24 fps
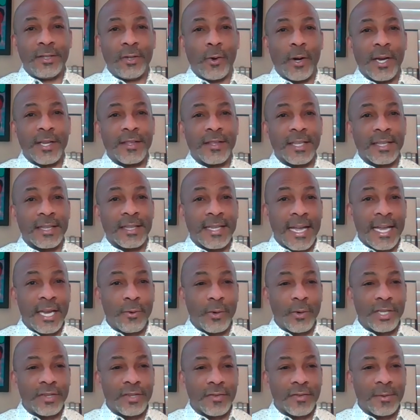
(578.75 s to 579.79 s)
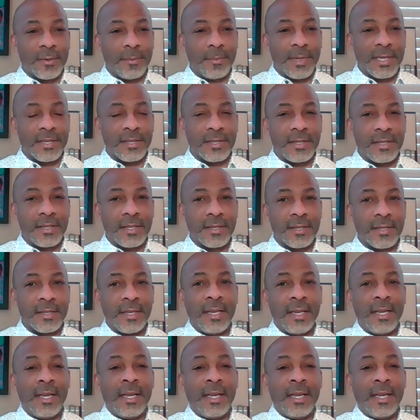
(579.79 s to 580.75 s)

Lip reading: knowing the language of the business,